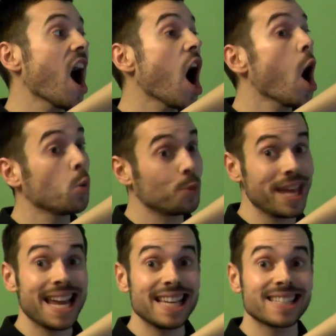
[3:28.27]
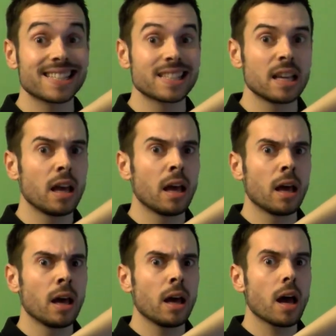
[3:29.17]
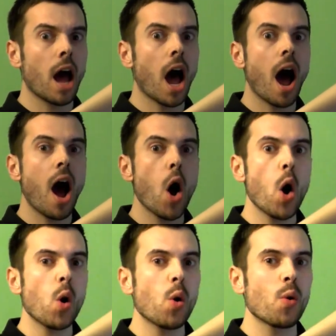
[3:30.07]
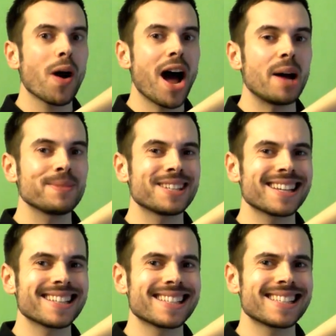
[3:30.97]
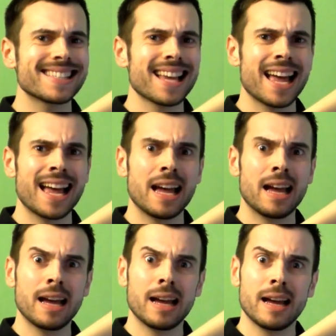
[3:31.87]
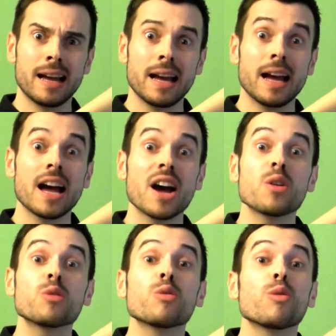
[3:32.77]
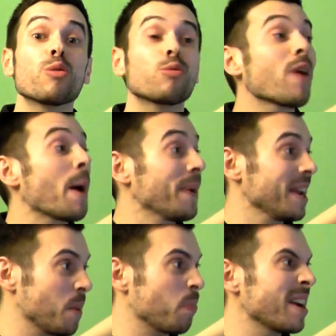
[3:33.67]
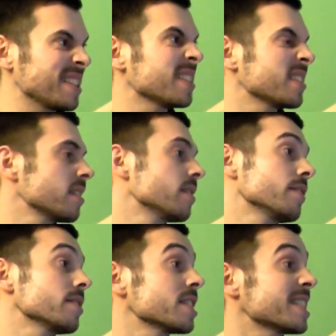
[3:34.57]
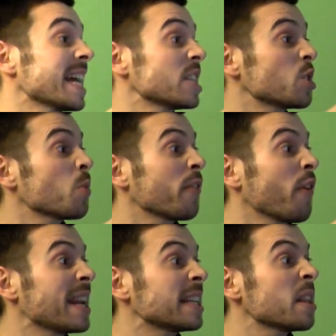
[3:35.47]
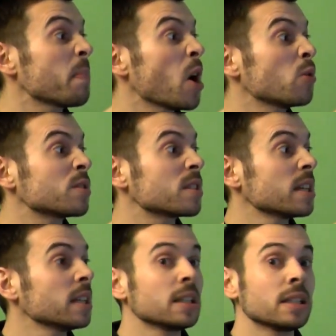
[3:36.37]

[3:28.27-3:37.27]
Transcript: Oh, this? Oh, I'm just, wrapping a present to send to a friend in the post.